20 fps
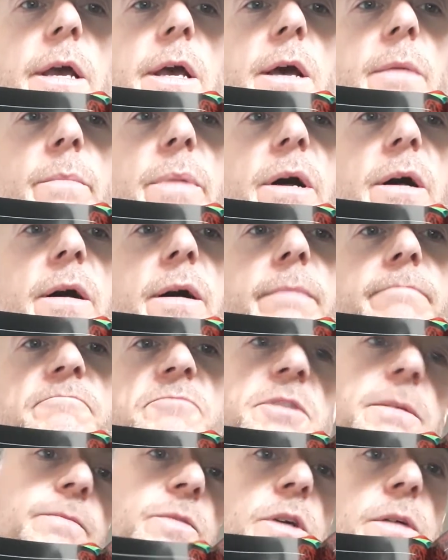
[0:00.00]
but
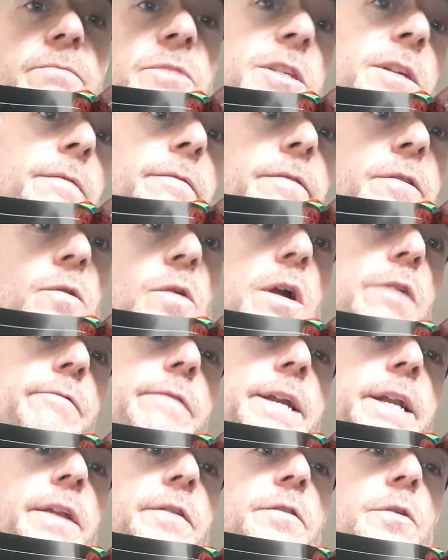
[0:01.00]
sometimes you don't feel like
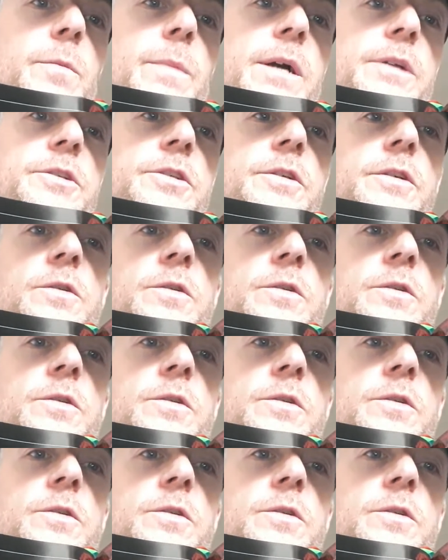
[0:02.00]
reading too much.